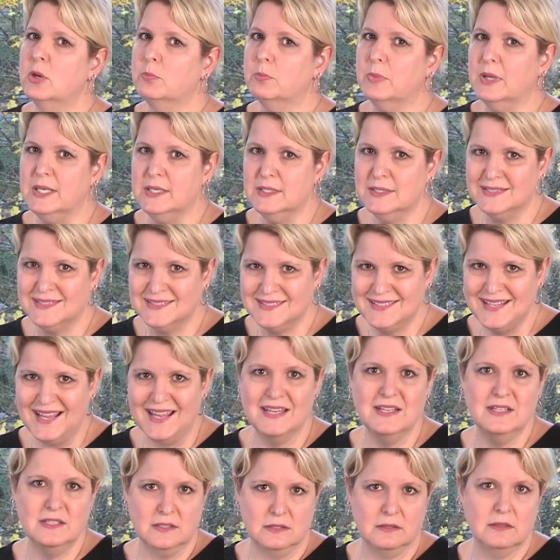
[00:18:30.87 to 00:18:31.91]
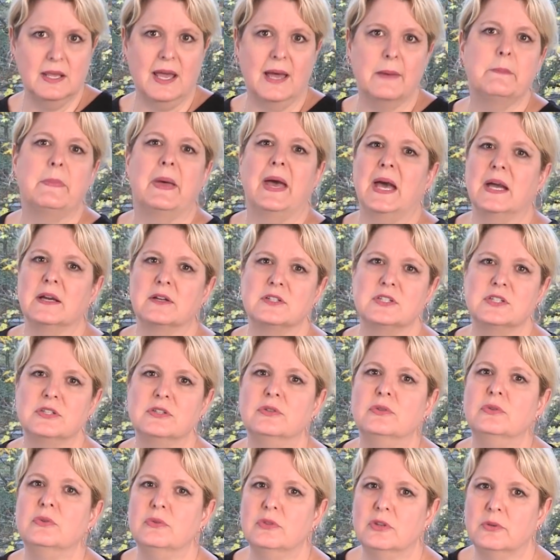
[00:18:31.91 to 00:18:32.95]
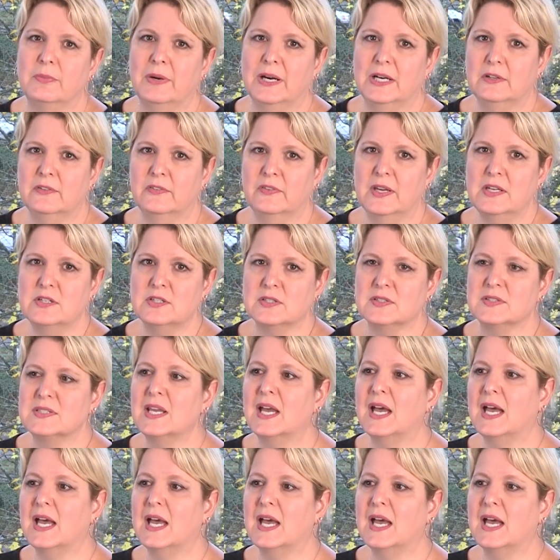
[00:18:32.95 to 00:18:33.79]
but send that back to the buyer's agents.